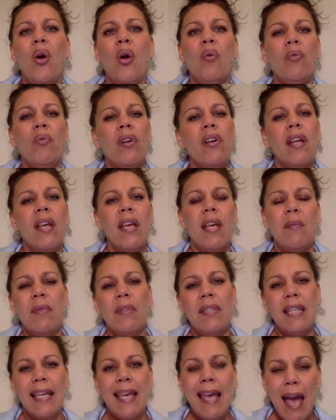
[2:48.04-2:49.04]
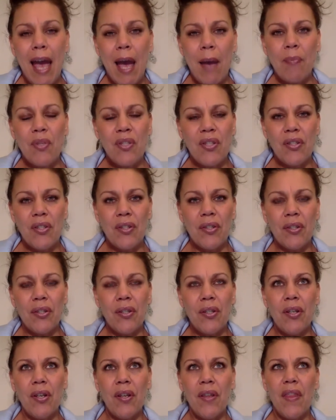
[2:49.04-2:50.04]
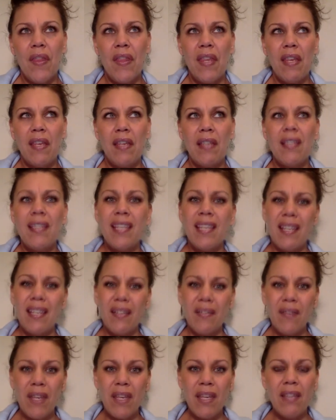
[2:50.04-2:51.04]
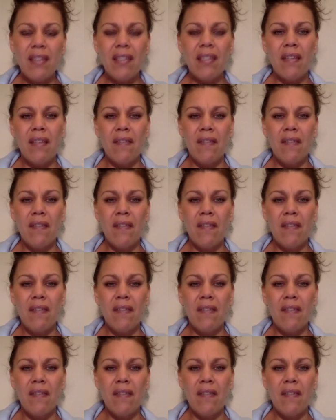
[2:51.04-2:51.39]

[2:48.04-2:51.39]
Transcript: weren't able to capture the significance of